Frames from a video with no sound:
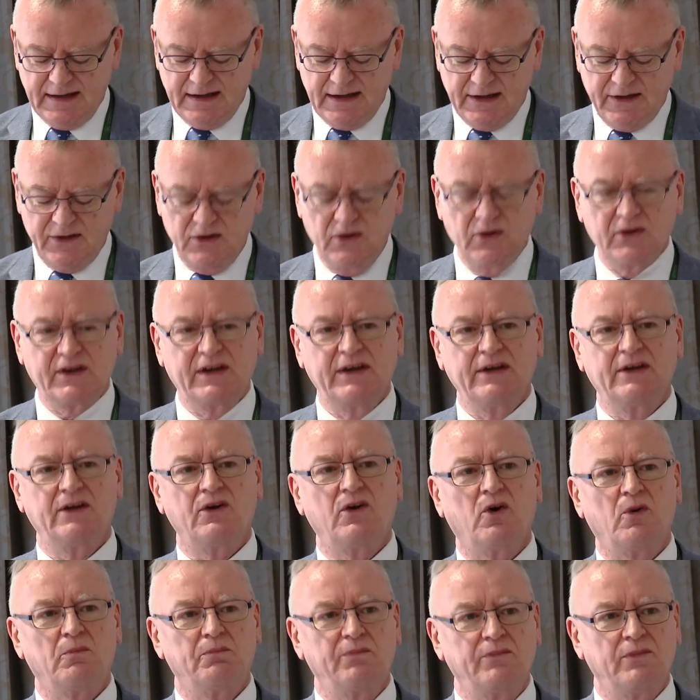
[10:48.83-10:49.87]
and looking at
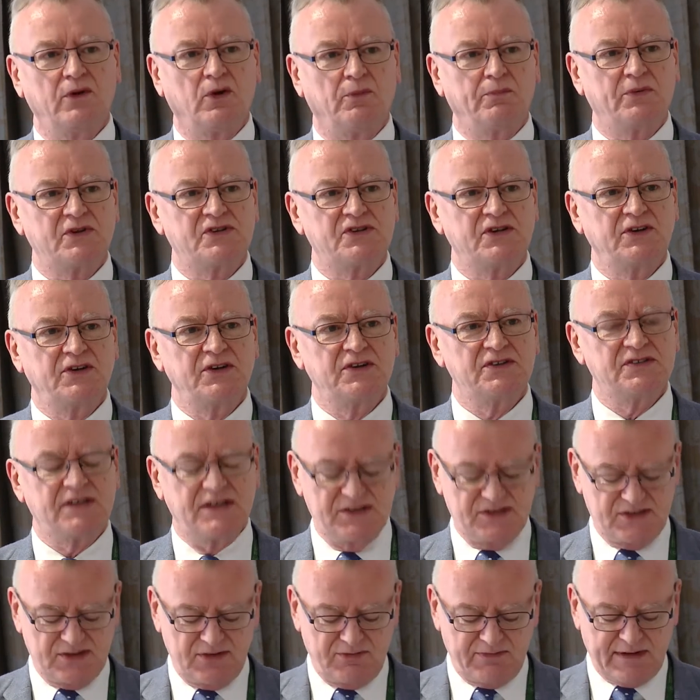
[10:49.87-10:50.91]

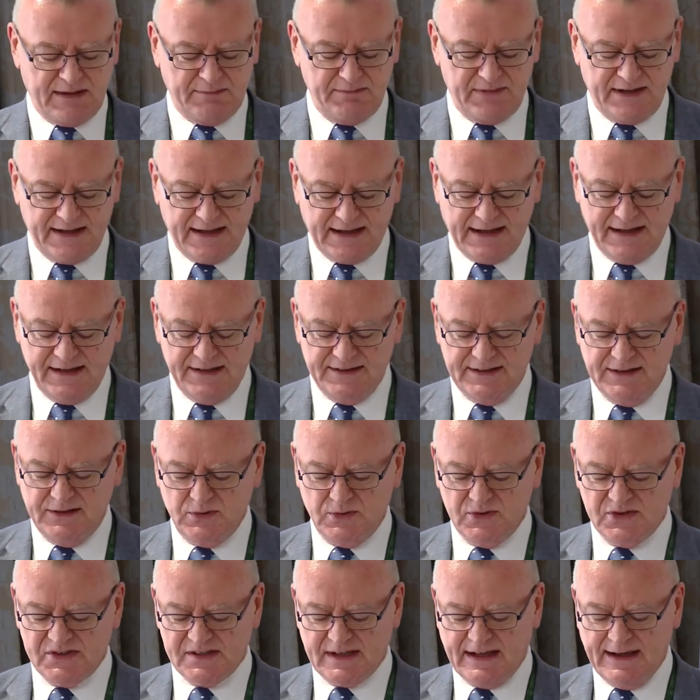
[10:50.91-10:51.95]
opportunities to replicate it
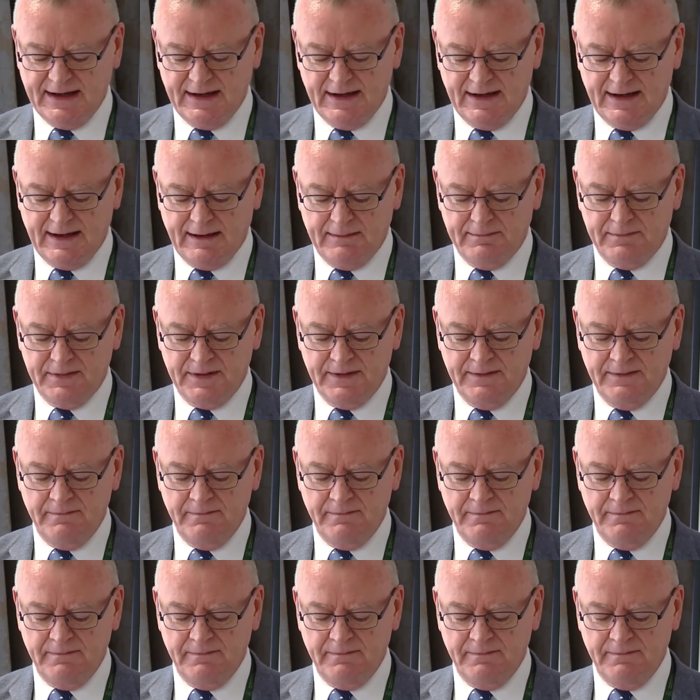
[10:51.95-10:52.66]
or scale up?